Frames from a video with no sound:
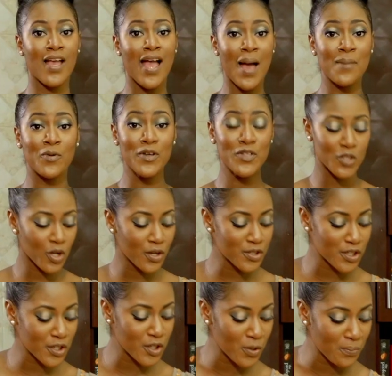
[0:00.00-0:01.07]
I'm going to
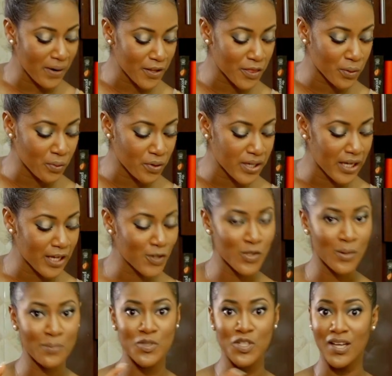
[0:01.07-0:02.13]
continue by throwing in
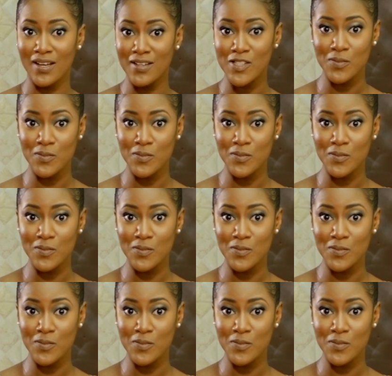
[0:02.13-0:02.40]
some chicken